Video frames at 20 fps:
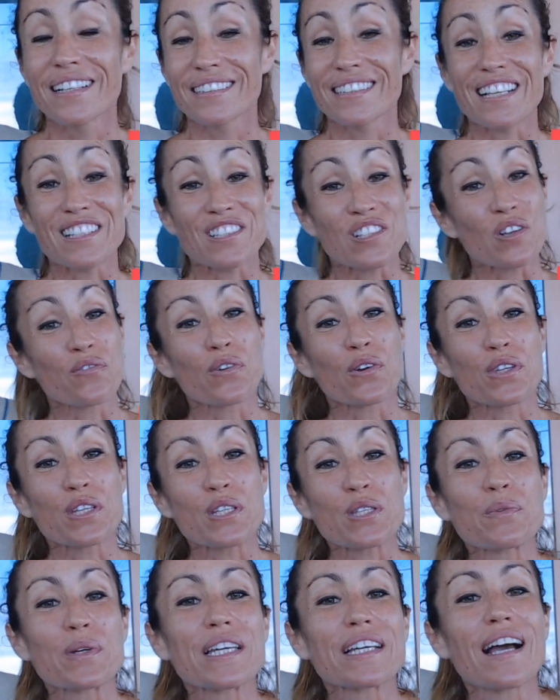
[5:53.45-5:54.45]
That's all for
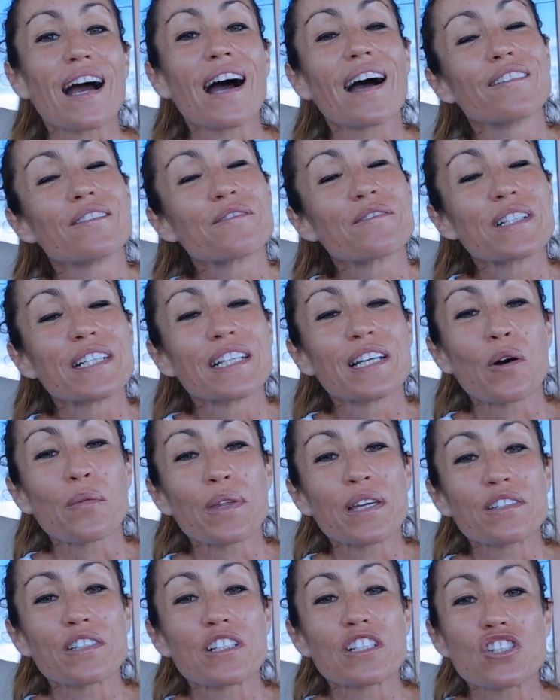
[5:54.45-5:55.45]
this week. I really hope
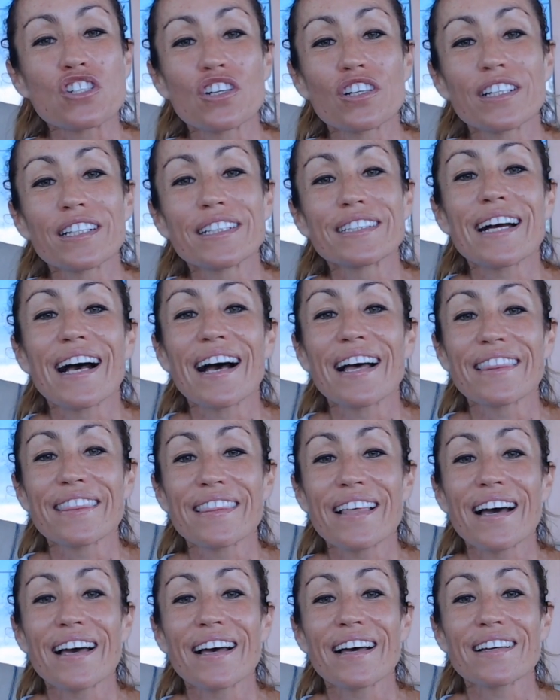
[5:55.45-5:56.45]
that you enjoyed, and
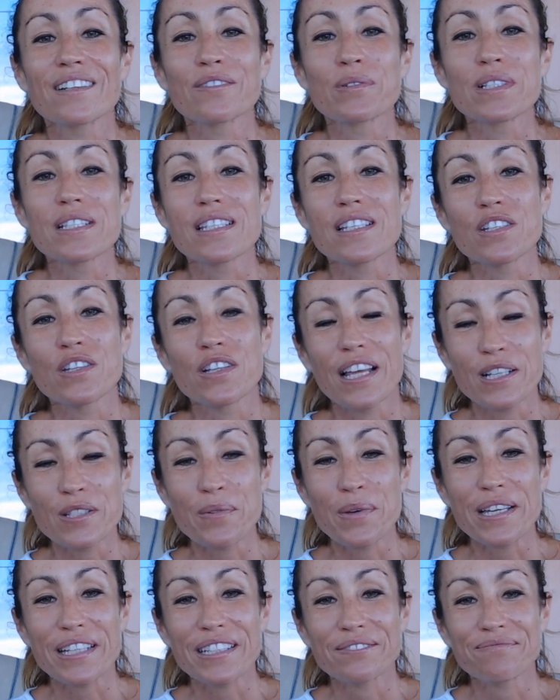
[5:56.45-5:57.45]
that we'll see you next
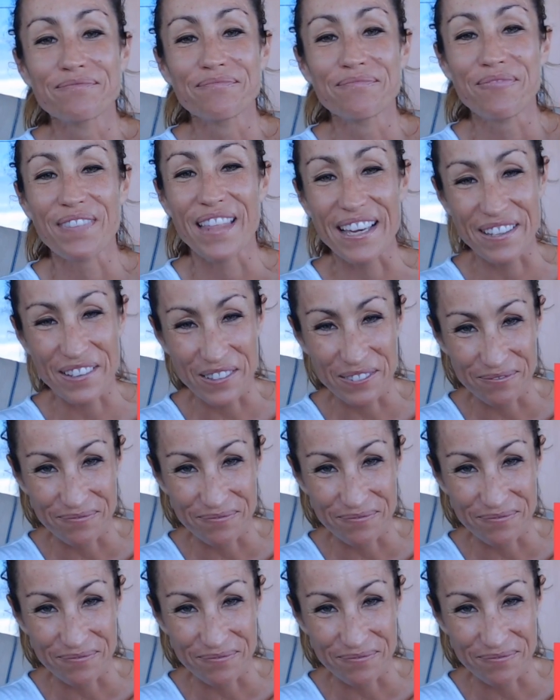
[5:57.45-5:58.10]
week. Thank you.